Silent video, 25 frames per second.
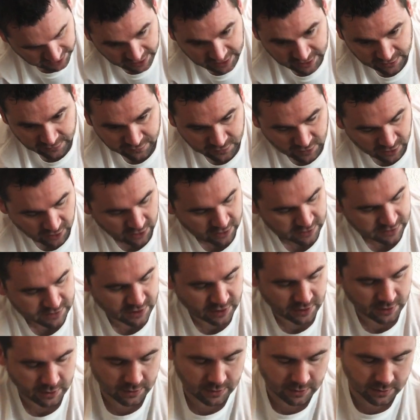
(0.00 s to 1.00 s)
here, you've got
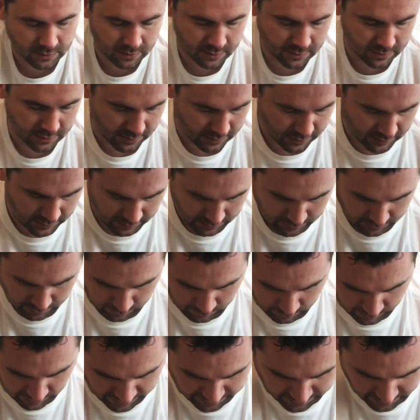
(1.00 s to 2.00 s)

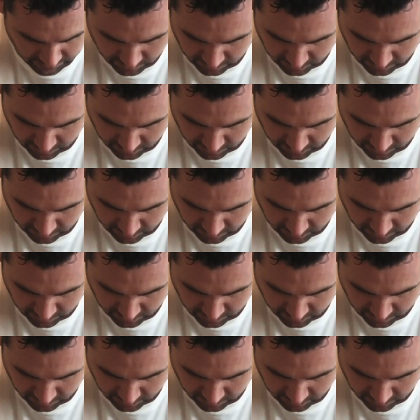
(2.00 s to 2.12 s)
where the